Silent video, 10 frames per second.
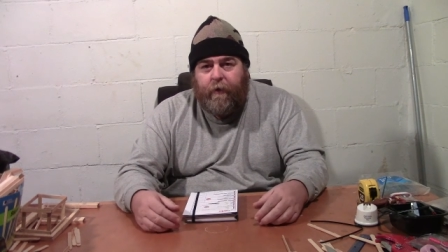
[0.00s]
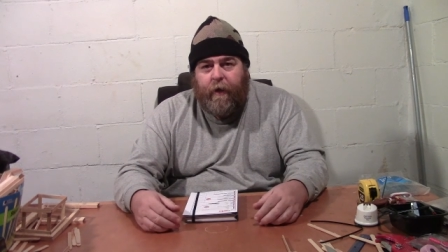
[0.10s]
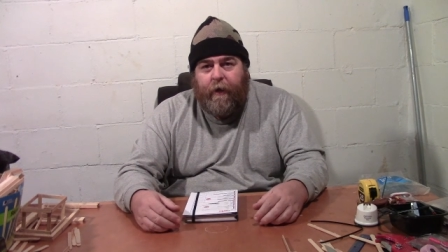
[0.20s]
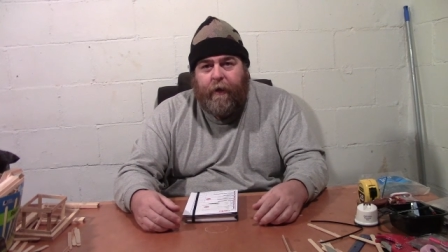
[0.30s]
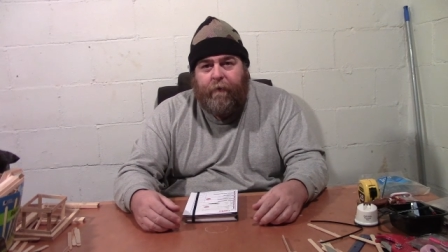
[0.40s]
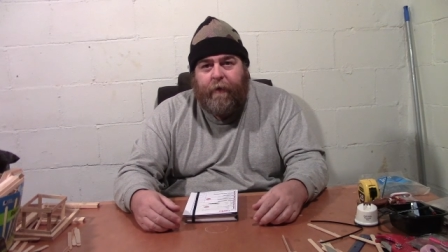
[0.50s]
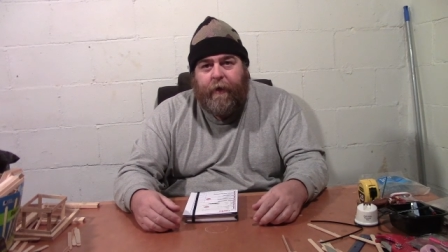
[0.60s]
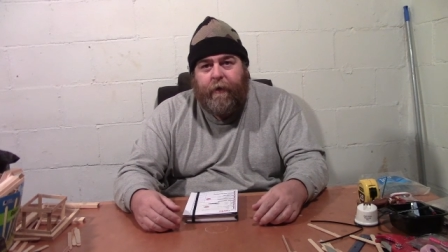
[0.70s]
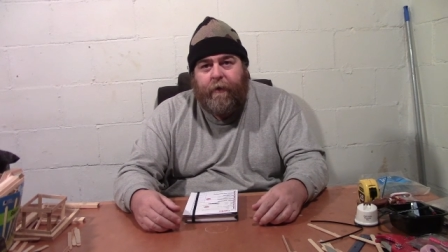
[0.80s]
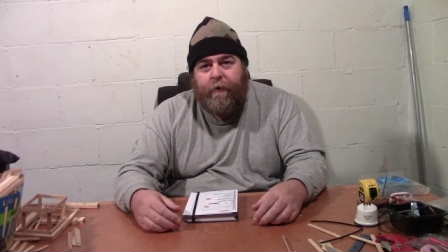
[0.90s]
kind of give
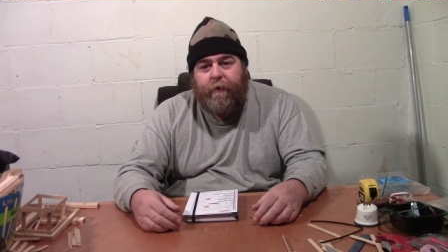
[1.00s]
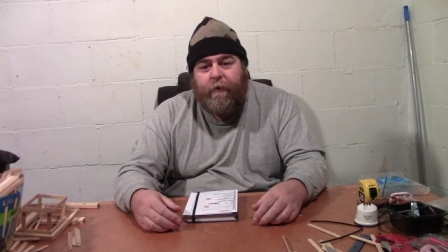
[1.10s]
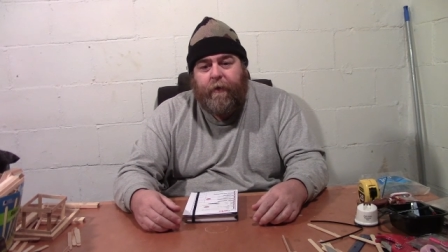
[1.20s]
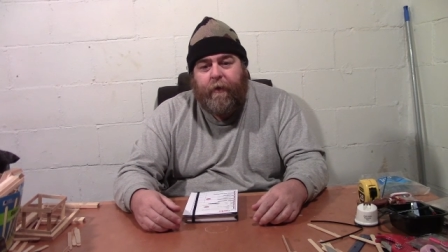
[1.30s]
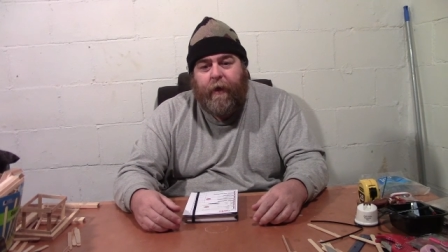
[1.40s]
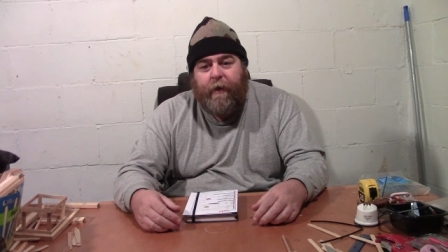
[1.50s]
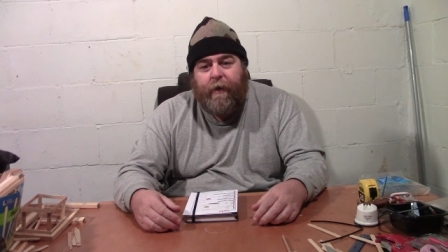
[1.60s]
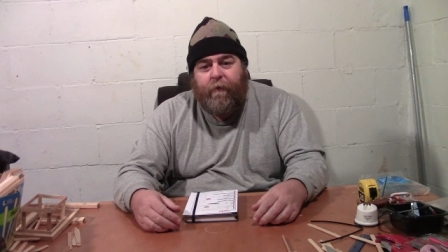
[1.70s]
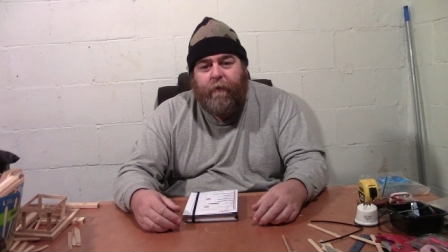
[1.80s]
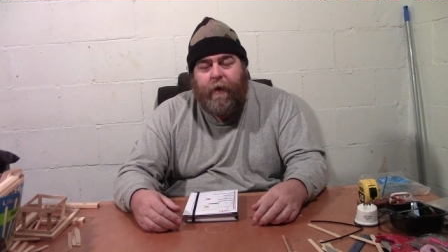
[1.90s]
you an
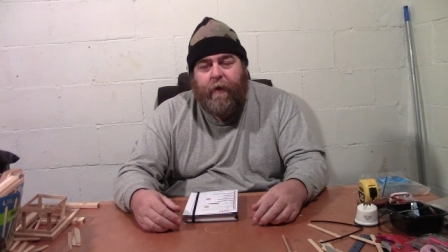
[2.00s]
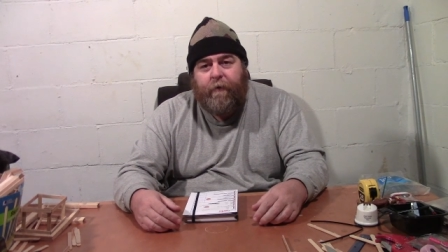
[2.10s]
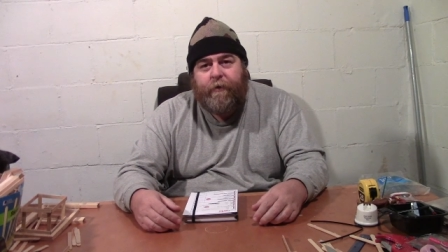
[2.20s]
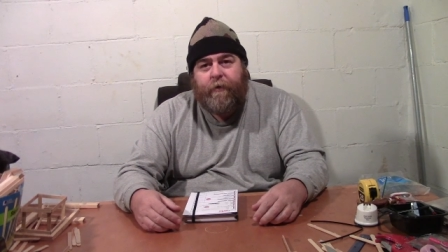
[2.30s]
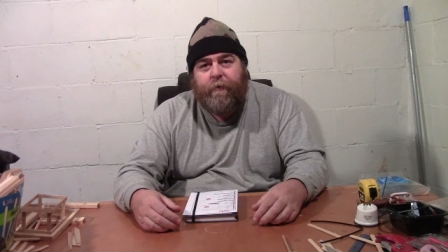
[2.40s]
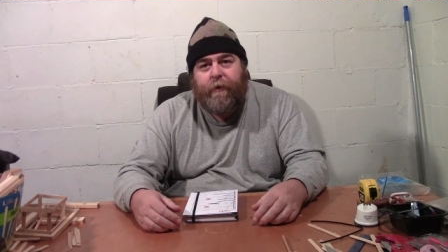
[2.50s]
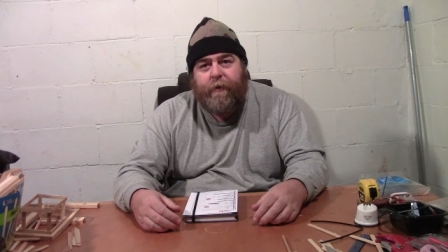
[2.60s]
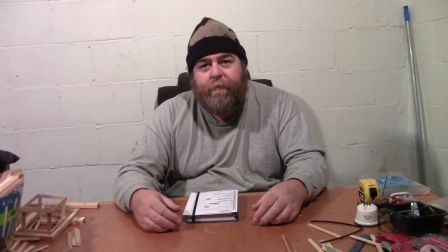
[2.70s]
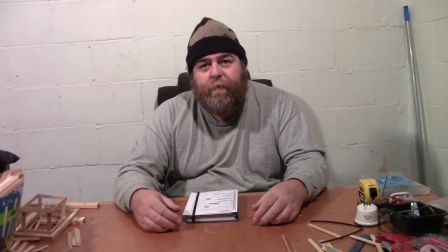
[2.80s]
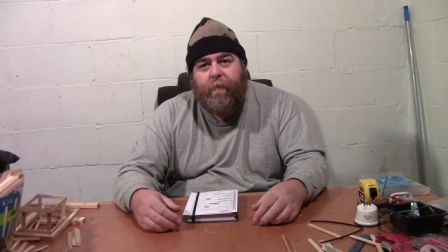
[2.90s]
idea of what I was
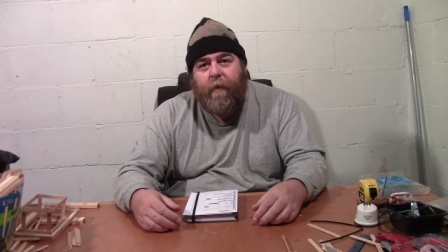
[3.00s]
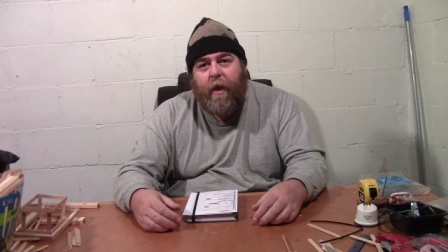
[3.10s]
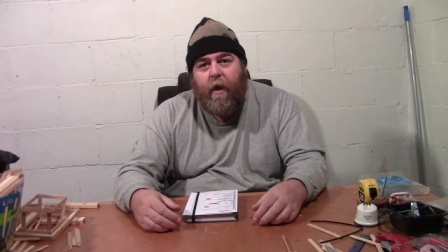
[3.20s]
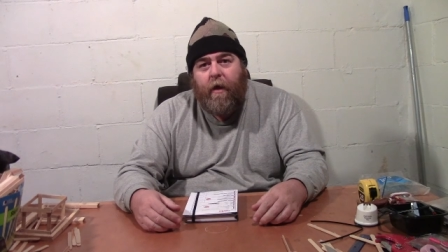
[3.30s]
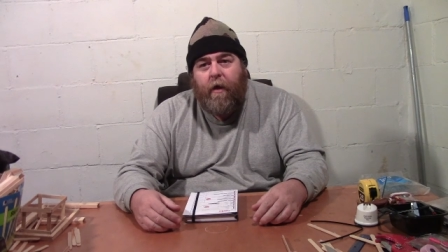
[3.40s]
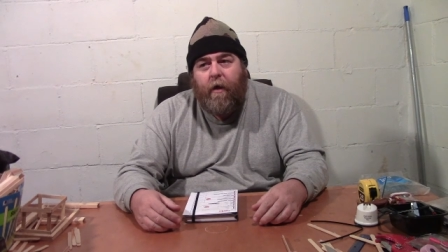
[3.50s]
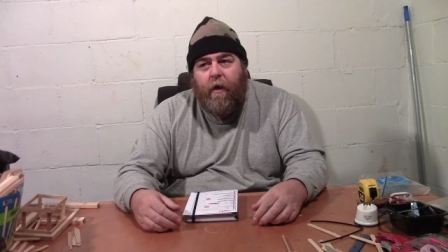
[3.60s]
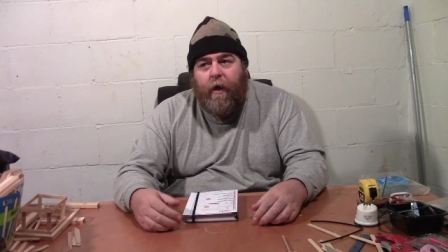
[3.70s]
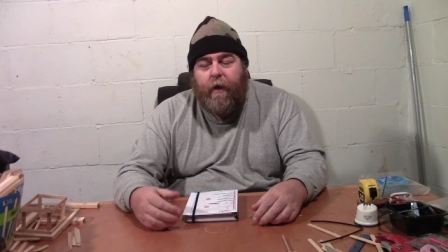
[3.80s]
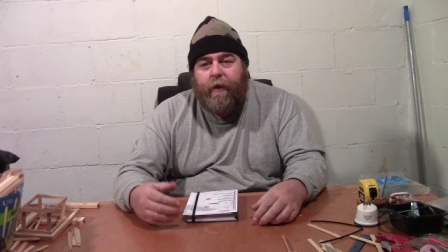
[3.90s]
doing
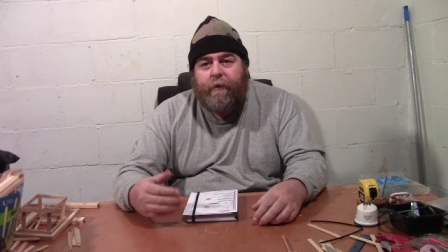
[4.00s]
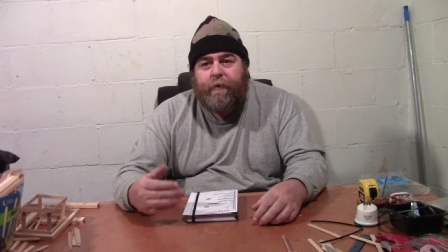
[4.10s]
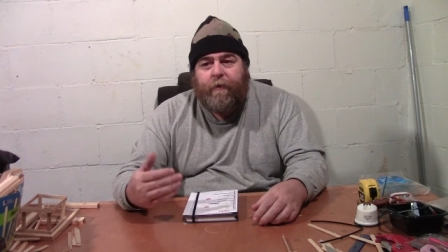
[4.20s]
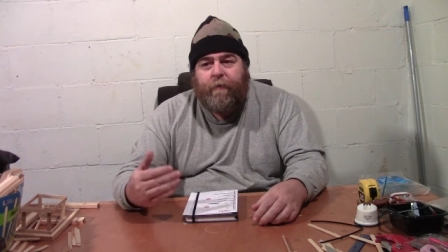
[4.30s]
is